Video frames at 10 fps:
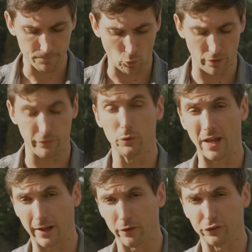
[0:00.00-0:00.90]
one of the few
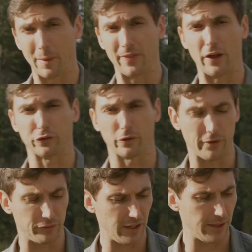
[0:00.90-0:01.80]
negatives about the
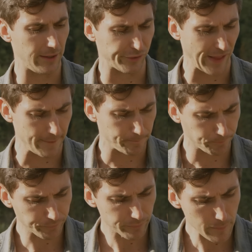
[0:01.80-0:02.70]
SR-15 is that
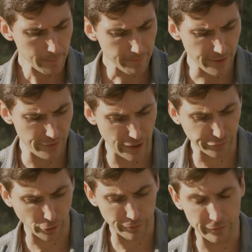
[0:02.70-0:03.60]
the
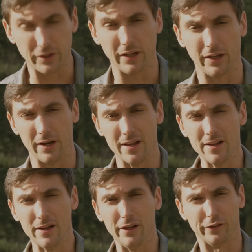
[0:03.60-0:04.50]
SR-15
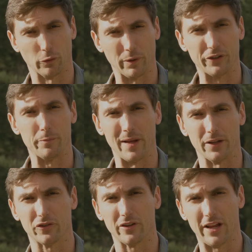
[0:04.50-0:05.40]
is a rich
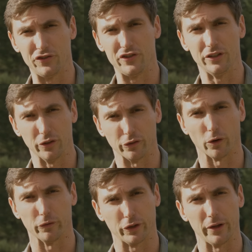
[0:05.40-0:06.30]
bitch and she
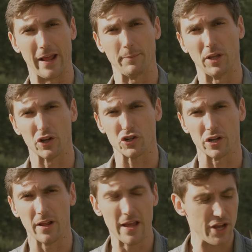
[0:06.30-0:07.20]
deserves good
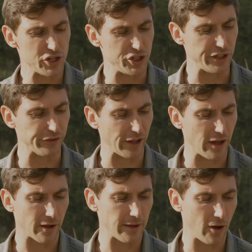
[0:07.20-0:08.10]
ammunition. She is
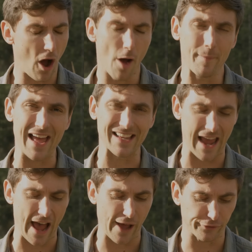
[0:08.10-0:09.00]
combat
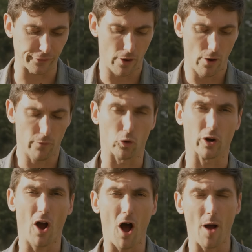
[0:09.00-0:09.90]
gassed for
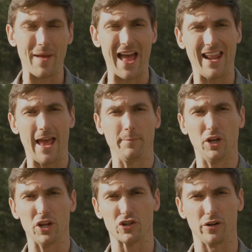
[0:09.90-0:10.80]
combat
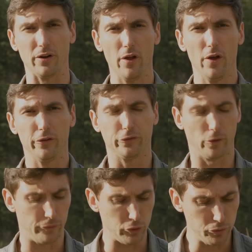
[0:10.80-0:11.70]
ammunition. So
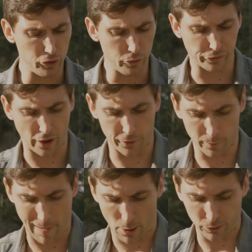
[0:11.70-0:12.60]
if you use
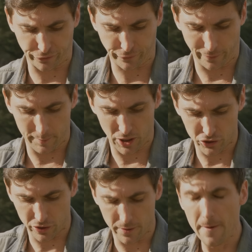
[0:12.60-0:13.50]
underpowered steel ammunition,